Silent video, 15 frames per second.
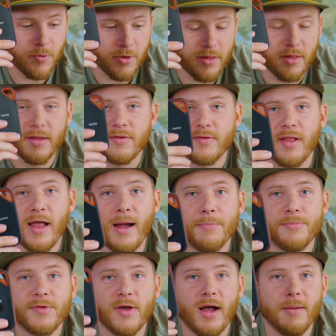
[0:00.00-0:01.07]
with this
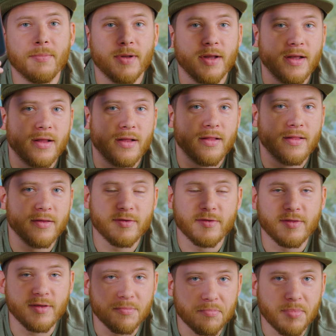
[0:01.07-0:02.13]
laptop, this
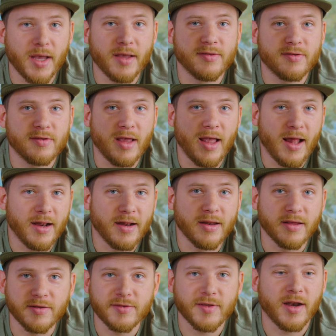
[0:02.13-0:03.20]
is the best
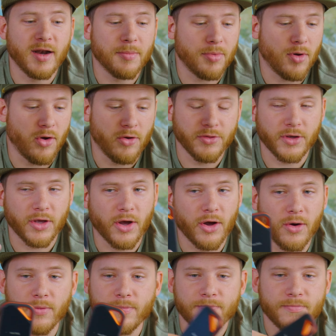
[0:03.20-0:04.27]
editing setup on the
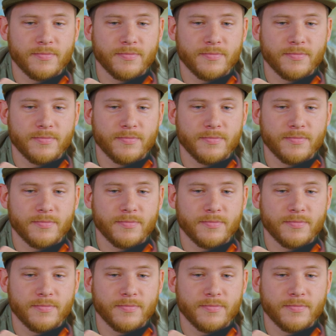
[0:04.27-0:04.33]
go.